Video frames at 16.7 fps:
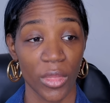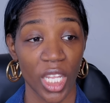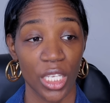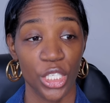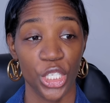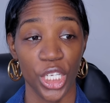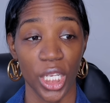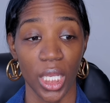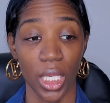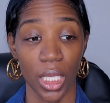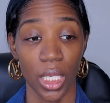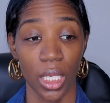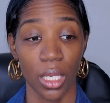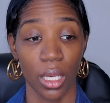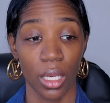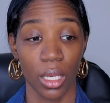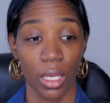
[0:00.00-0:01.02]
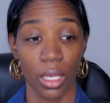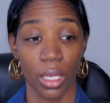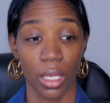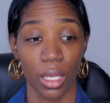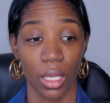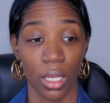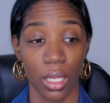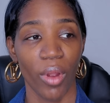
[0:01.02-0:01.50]
she
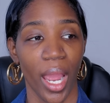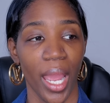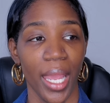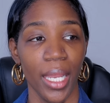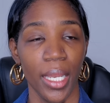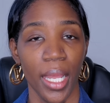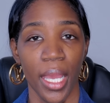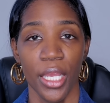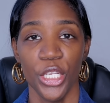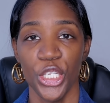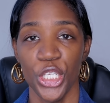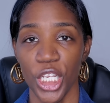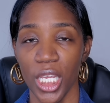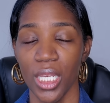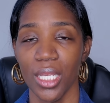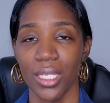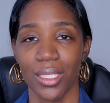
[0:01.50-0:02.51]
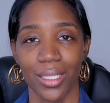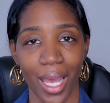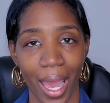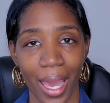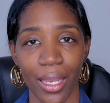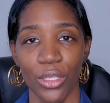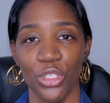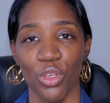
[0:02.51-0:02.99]

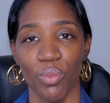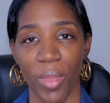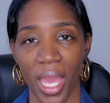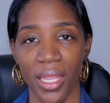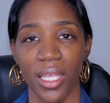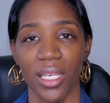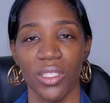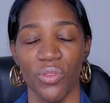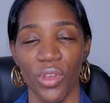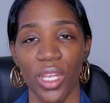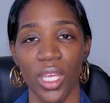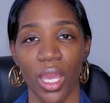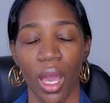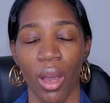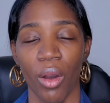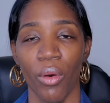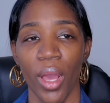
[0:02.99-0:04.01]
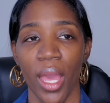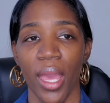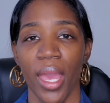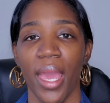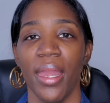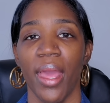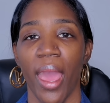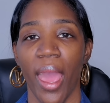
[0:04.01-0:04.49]
decided to make this video,
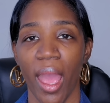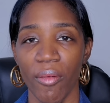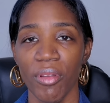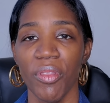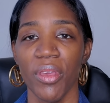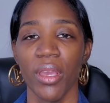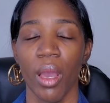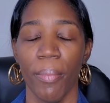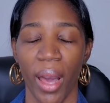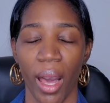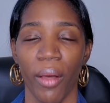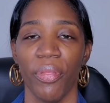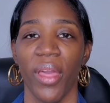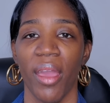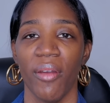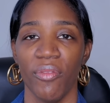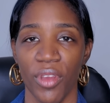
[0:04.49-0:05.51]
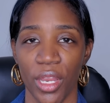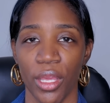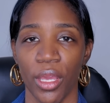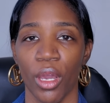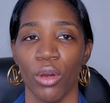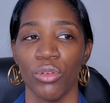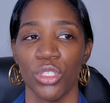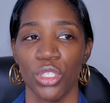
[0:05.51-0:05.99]
and everything about that
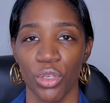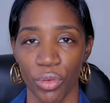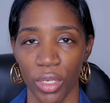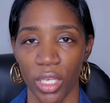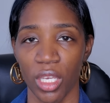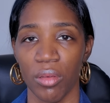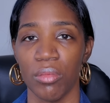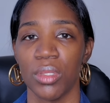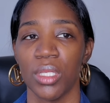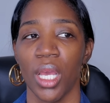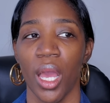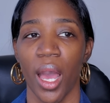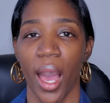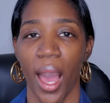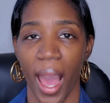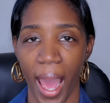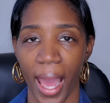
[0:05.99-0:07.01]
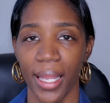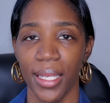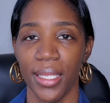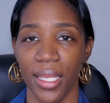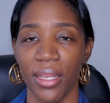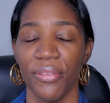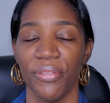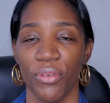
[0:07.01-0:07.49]
video screams, I
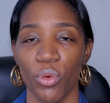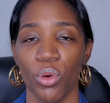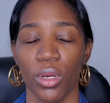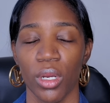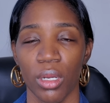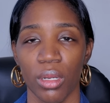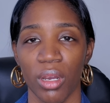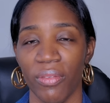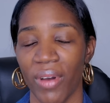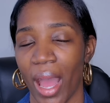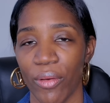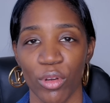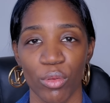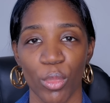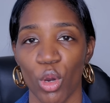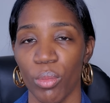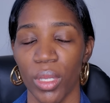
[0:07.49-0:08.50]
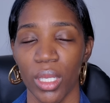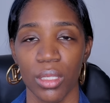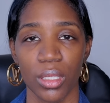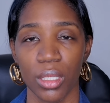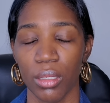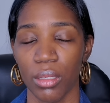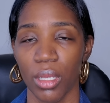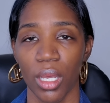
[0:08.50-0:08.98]
did it for a viral moment.